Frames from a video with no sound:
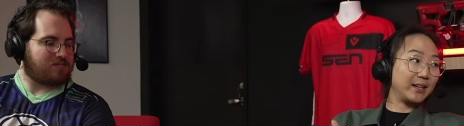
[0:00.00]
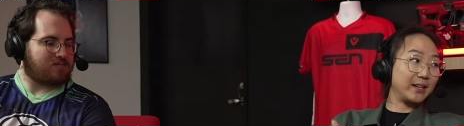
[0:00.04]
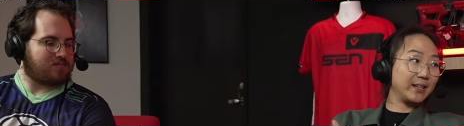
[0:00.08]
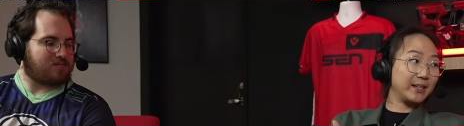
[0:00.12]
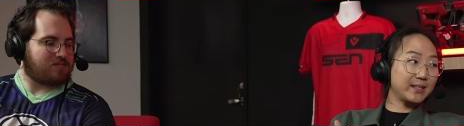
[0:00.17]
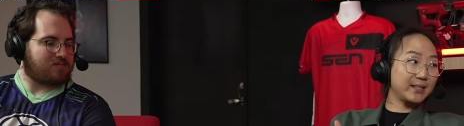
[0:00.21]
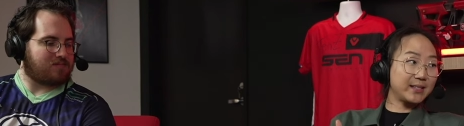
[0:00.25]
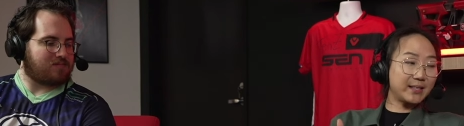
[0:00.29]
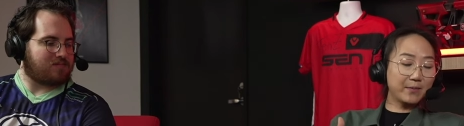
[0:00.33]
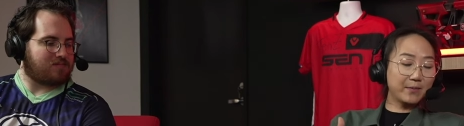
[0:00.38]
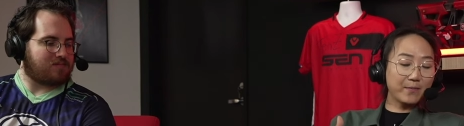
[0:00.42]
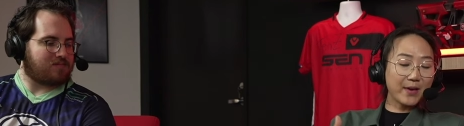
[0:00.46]

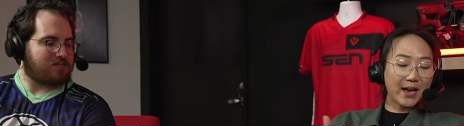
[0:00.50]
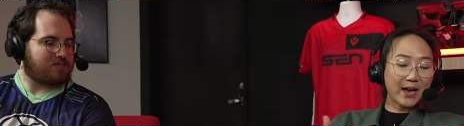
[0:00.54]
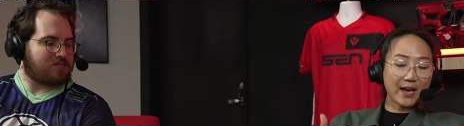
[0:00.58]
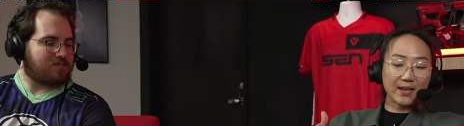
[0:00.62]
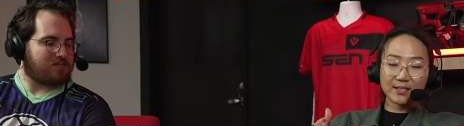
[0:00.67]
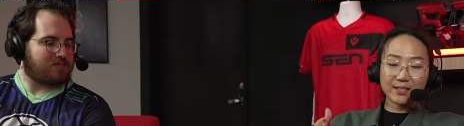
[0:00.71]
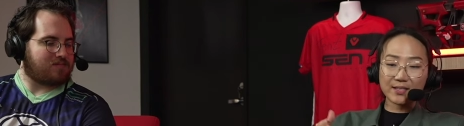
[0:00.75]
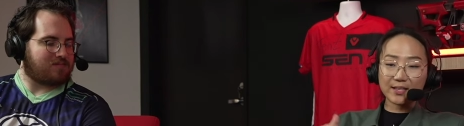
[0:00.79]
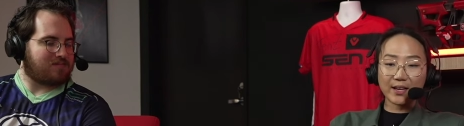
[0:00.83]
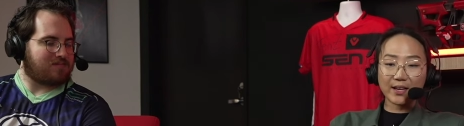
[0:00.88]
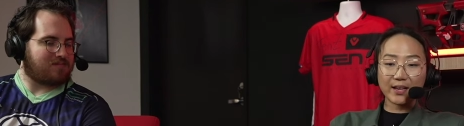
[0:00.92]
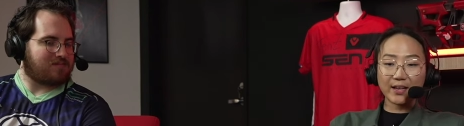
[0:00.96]
Speaker 1: Sim yeah. has
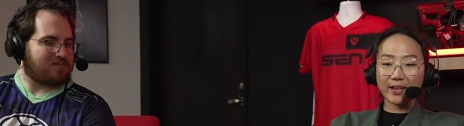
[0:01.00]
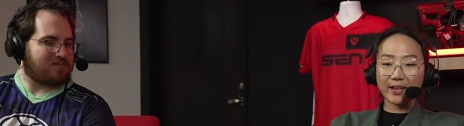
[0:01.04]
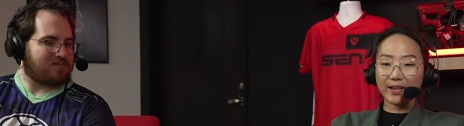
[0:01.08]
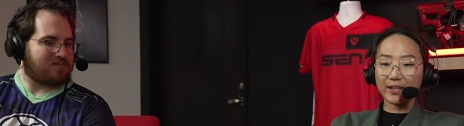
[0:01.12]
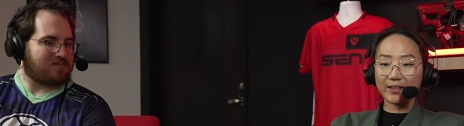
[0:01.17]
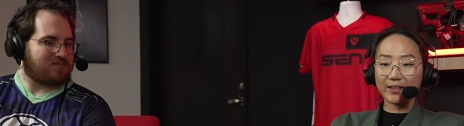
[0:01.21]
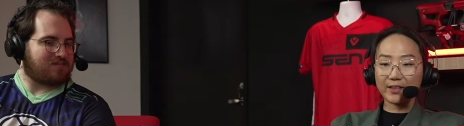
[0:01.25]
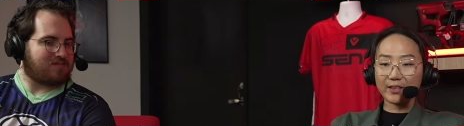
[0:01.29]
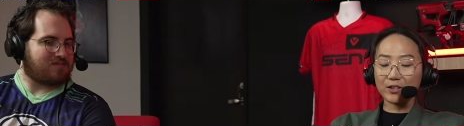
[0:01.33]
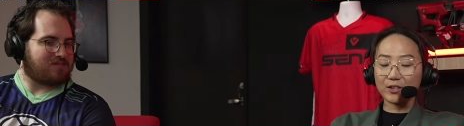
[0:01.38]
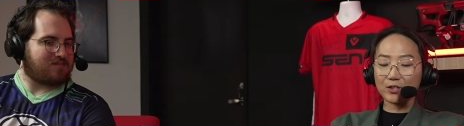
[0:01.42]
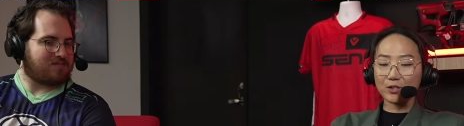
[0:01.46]
that and
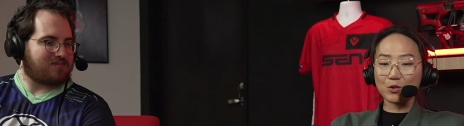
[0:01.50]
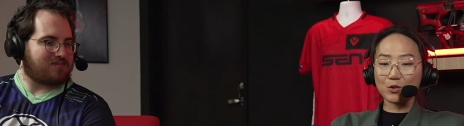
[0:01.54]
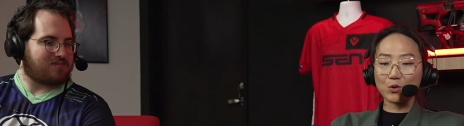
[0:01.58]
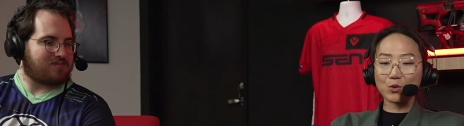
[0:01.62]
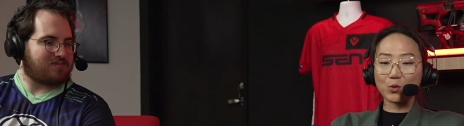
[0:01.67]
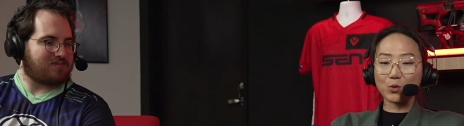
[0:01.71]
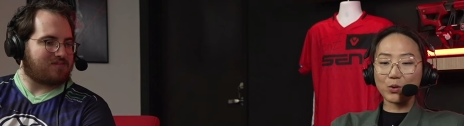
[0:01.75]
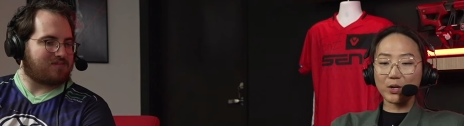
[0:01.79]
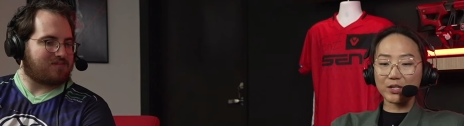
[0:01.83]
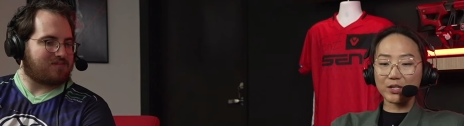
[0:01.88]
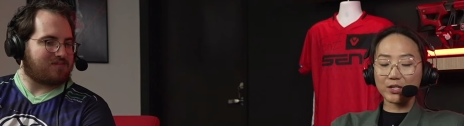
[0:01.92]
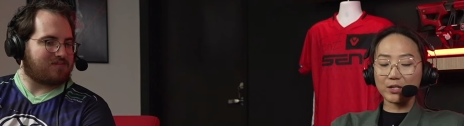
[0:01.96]
there's no
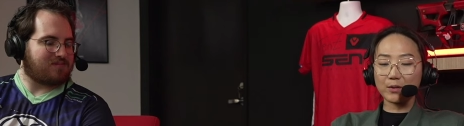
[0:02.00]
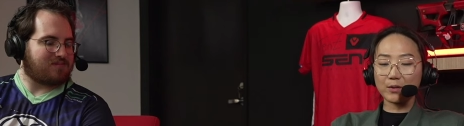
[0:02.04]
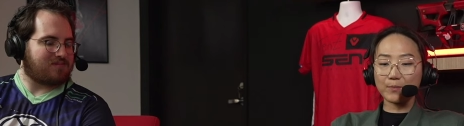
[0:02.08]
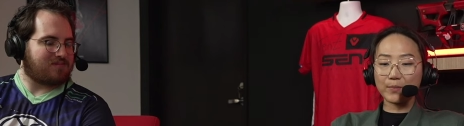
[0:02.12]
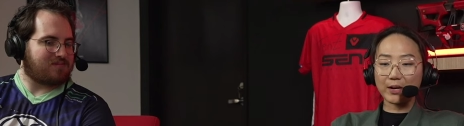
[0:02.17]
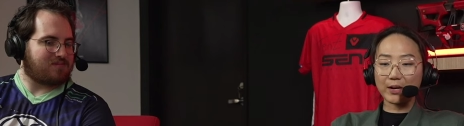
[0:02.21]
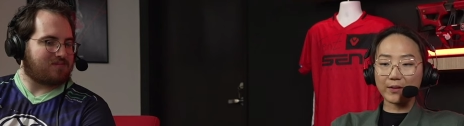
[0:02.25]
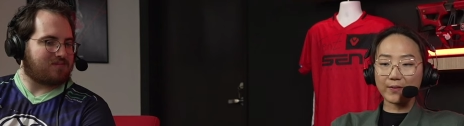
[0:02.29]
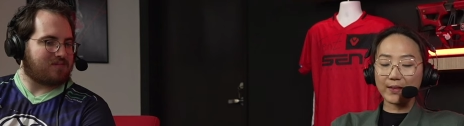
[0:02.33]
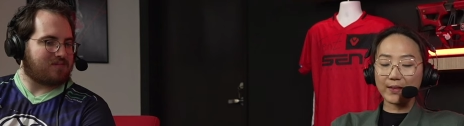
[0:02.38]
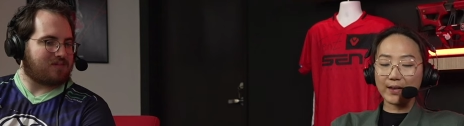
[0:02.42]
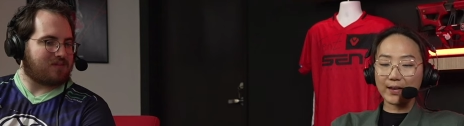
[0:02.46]
question
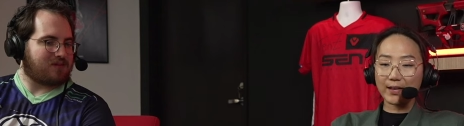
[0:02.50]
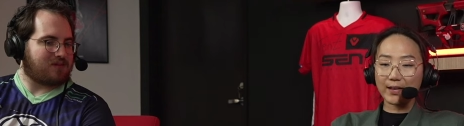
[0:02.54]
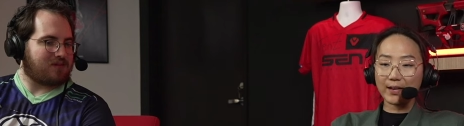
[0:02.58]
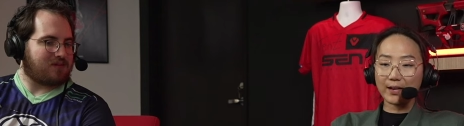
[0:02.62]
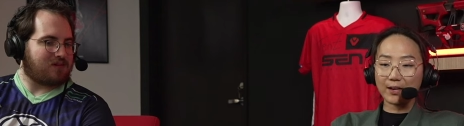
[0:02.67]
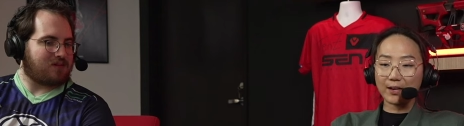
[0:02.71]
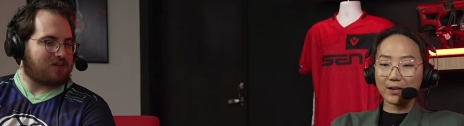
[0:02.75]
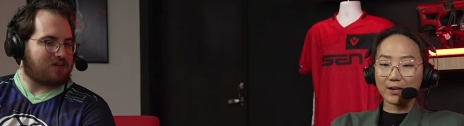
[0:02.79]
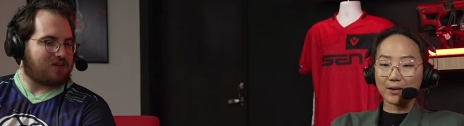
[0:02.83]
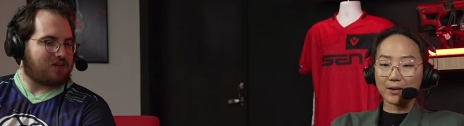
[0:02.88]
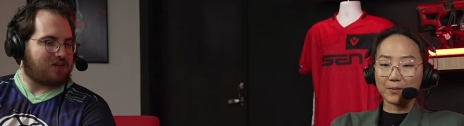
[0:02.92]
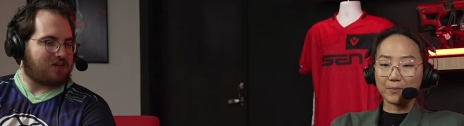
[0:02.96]
about that.
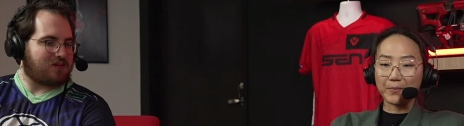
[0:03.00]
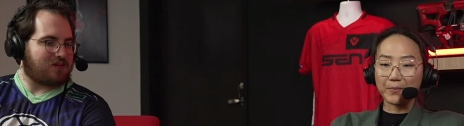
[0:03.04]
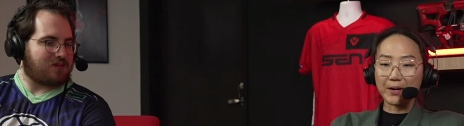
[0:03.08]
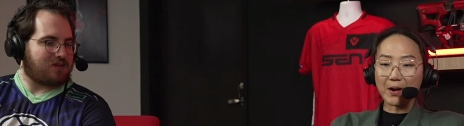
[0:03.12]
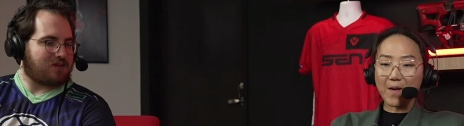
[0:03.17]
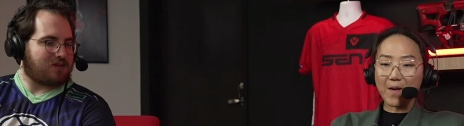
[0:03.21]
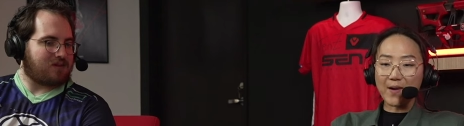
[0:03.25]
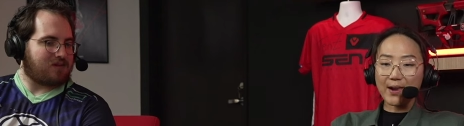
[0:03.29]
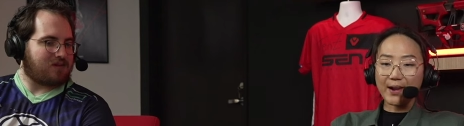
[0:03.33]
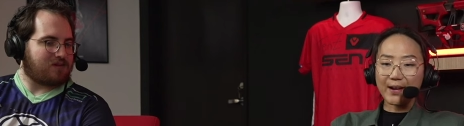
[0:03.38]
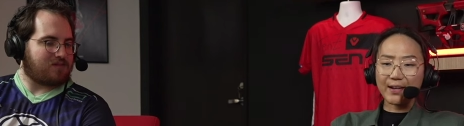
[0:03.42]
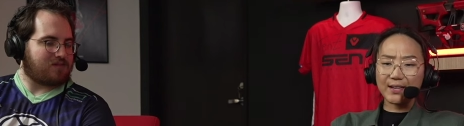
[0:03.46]
Um,
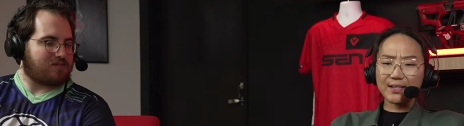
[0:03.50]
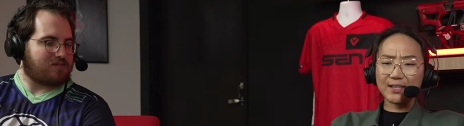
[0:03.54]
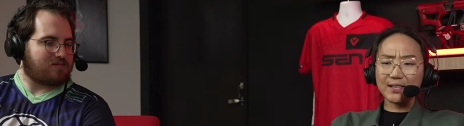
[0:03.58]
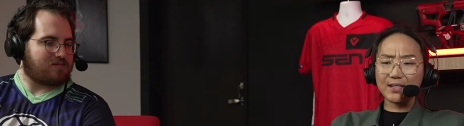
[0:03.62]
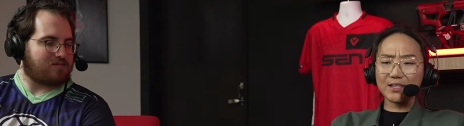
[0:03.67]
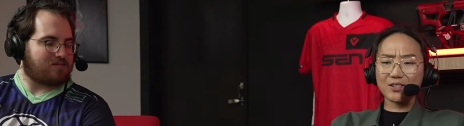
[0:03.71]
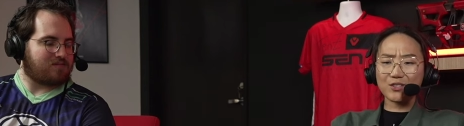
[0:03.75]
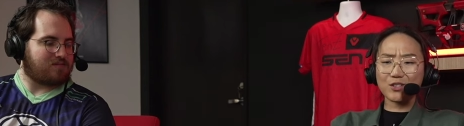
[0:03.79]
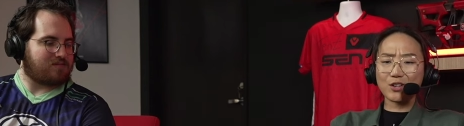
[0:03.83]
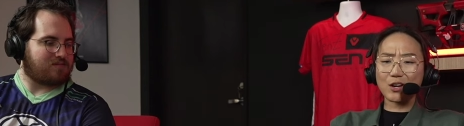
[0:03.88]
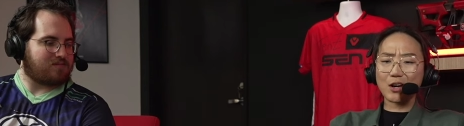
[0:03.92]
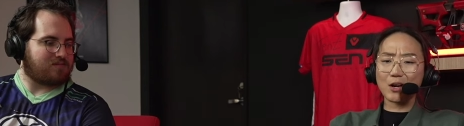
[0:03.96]
he did his
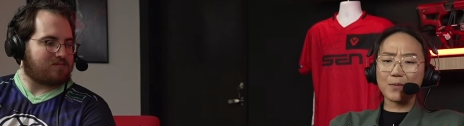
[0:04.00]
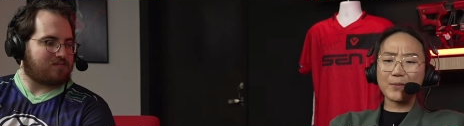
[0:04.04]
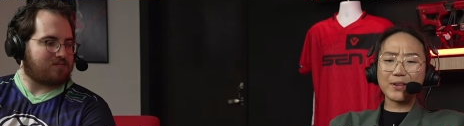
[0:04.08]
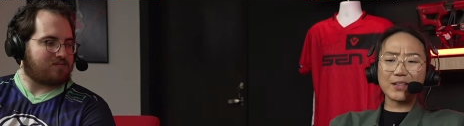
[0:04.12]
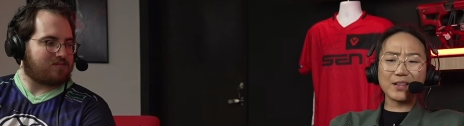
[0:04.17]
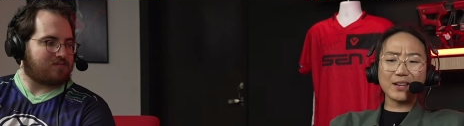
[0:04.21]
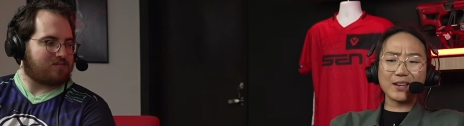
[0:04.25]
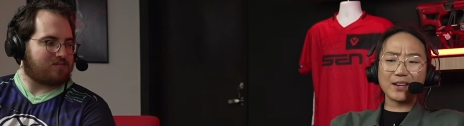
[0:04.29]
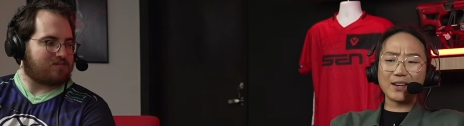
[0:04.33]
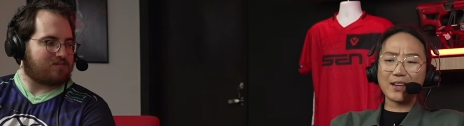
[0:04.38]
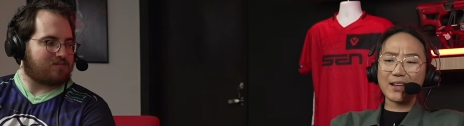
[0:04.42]
job. It, it,